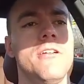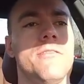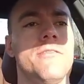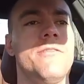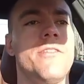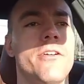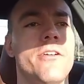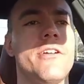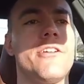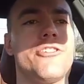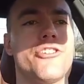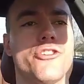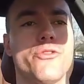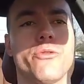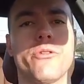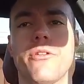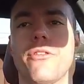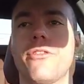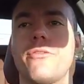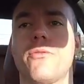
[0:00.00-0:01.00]
very
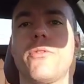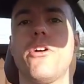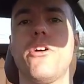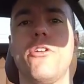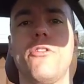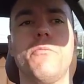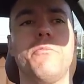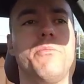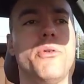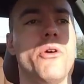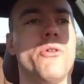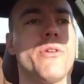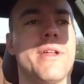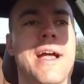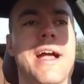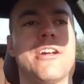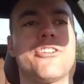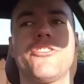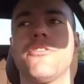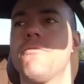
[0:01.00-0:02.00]
short throw bolt
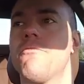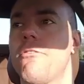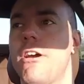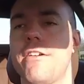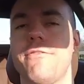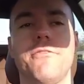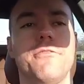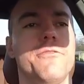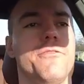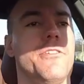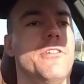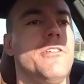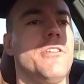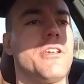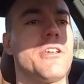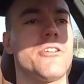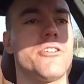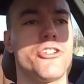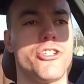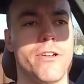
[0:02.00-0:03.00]
action rifle
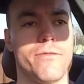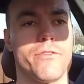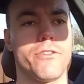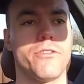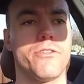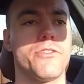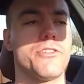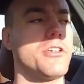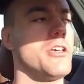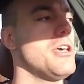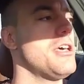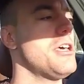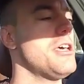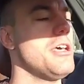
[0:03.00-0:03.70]
feeling shifters.